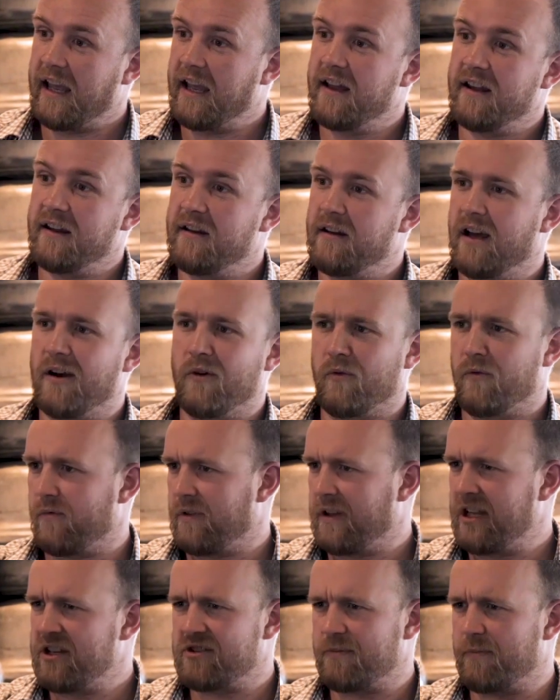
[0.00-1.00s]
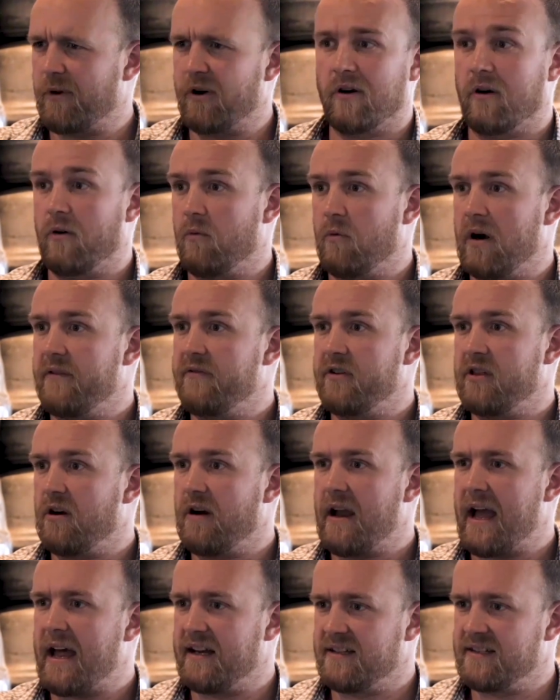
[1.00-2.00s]
in Lynchburg or wherever
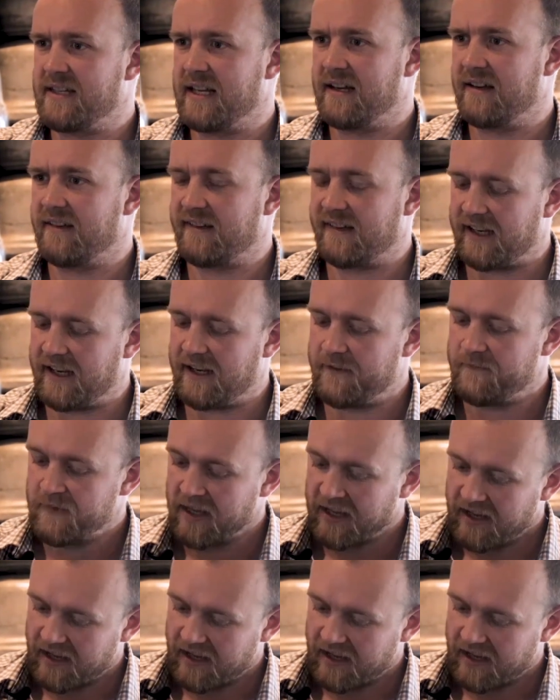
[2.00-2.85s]
they're at in Tennessee,